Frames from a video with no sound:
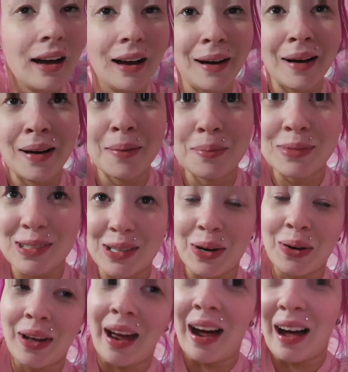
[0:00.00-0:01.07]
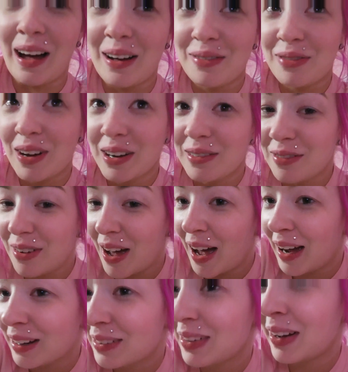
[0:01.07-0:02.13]
So yeah, fun
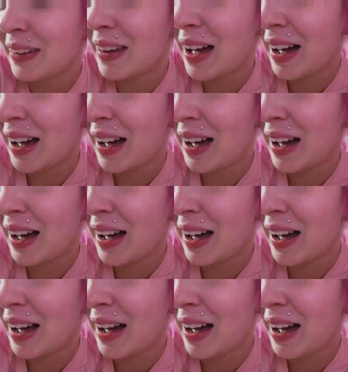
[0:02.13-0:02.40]
fact on